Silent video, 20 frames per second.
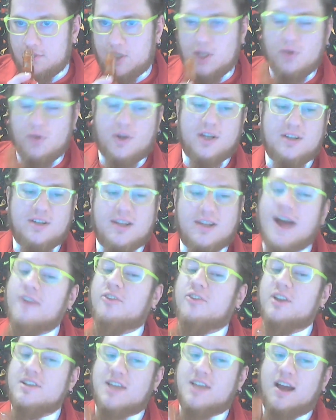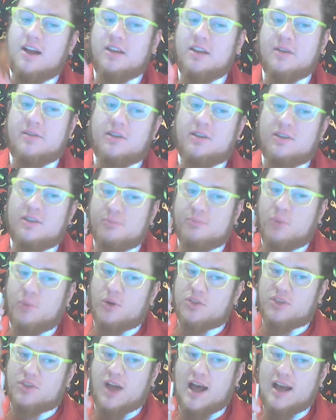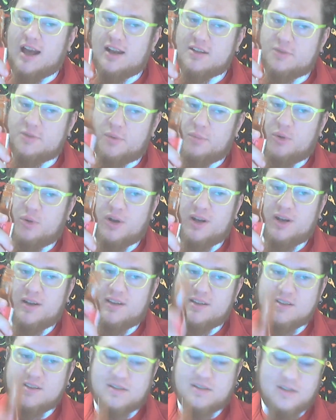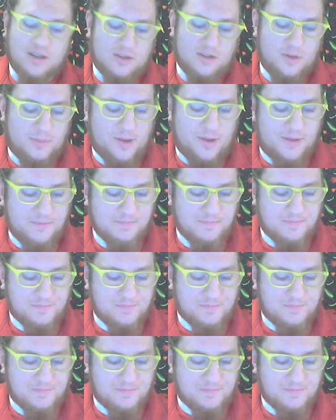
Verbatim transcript: you can definitely tell that more thought has been put into this a little bit.